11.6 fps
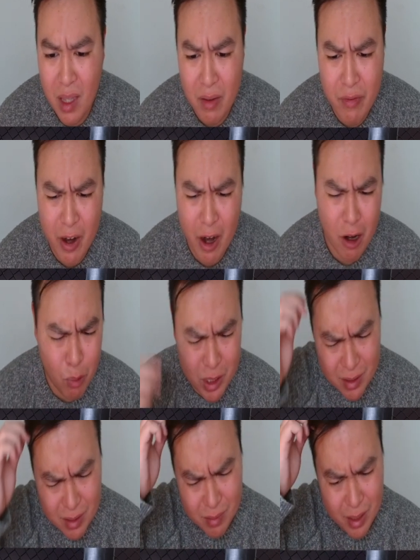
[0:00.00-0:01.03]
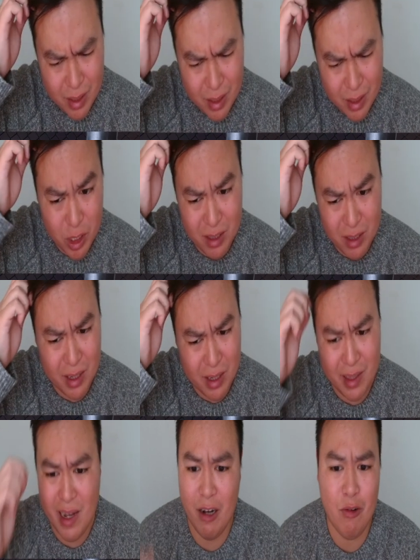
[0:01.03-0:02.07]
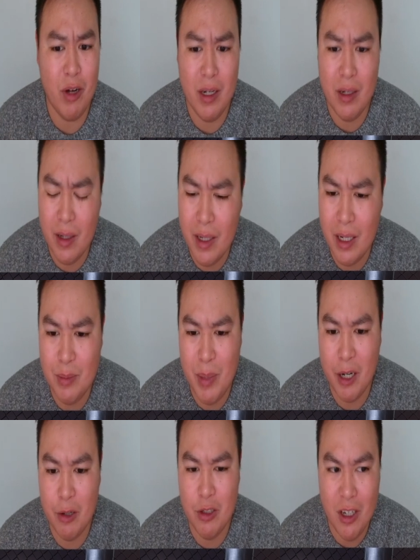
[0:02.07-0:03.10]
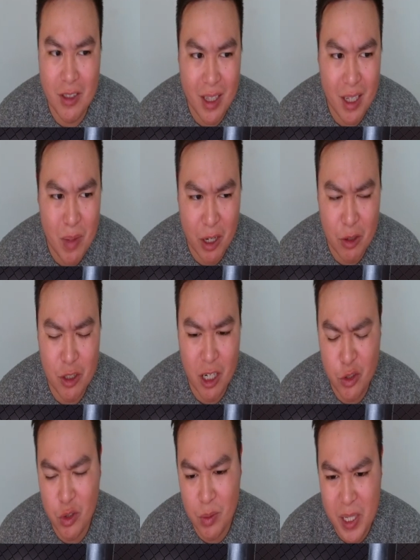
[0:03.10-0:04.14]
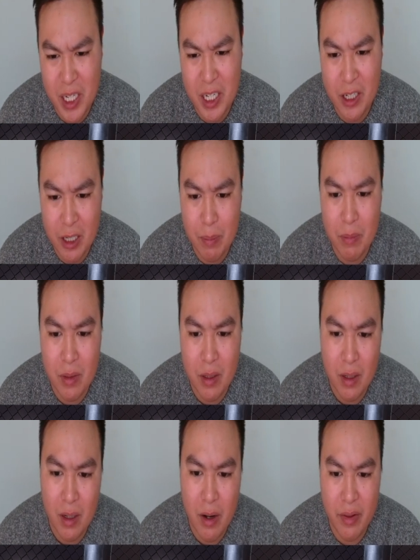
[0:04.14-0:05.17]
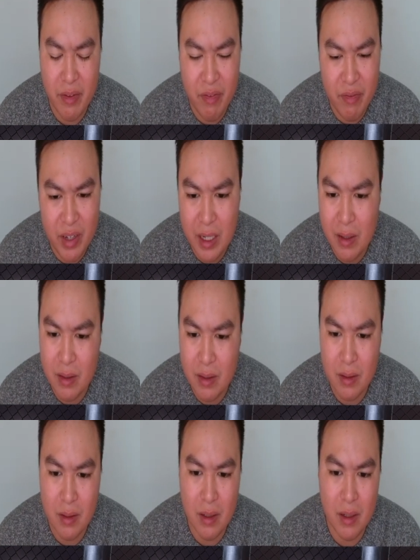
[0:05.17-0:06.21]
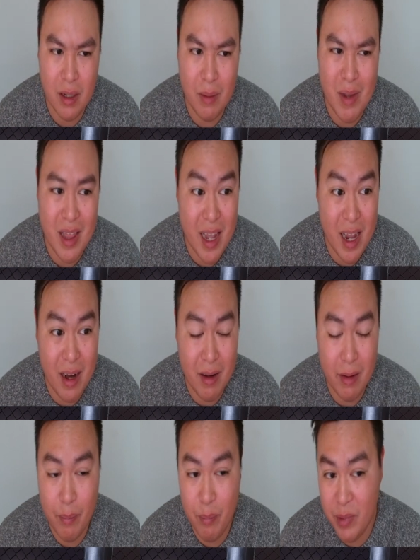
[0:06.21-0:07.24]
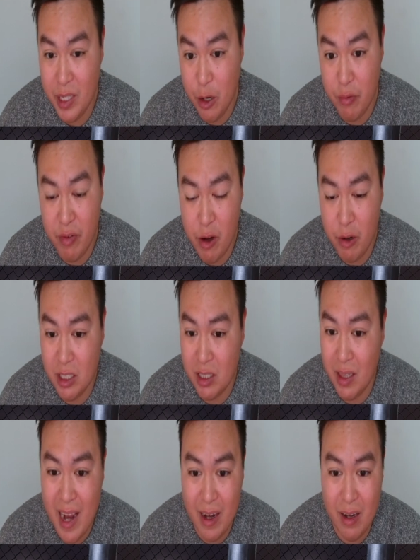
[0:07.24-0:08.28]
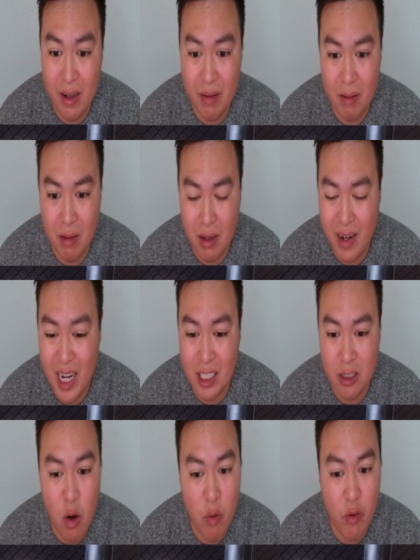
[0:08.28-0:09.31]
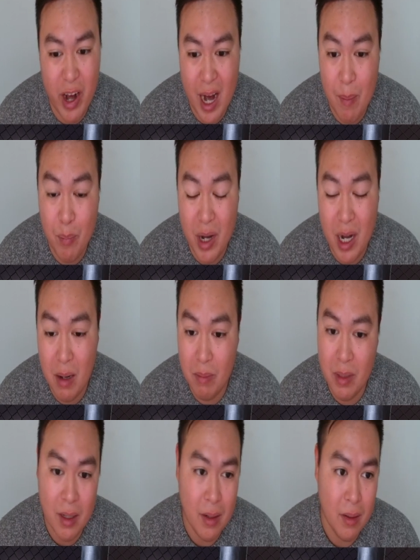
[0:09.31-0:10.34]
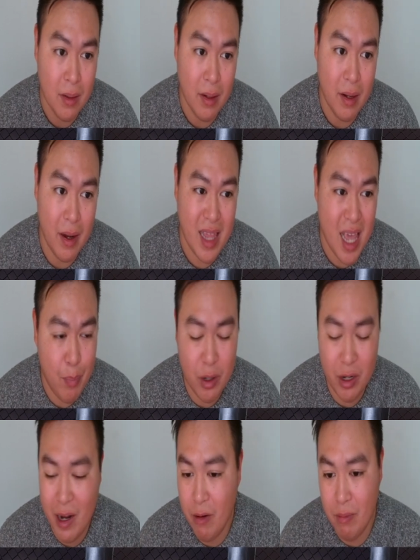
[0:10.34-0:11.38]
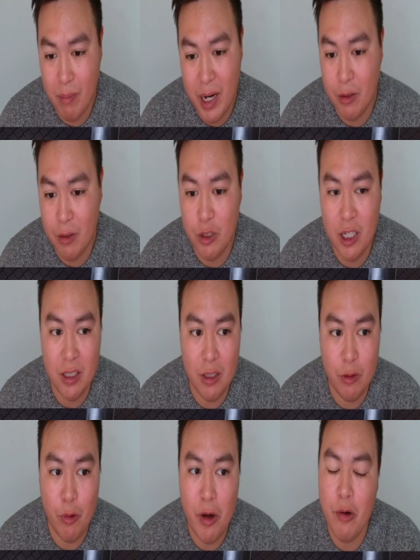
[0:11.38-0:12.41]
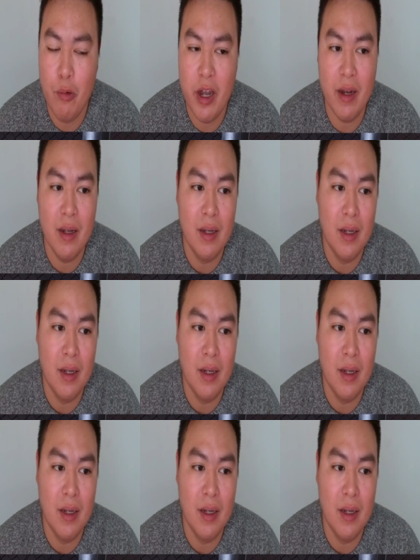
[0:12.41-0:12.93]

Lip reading: Ferreira wasn't looking that great against Michael Johnson. I think Michael Johnson was beating him on the feet. And then Diego Ferreira just landed a nice overhand bomb, and that put out Michael Johnson right away.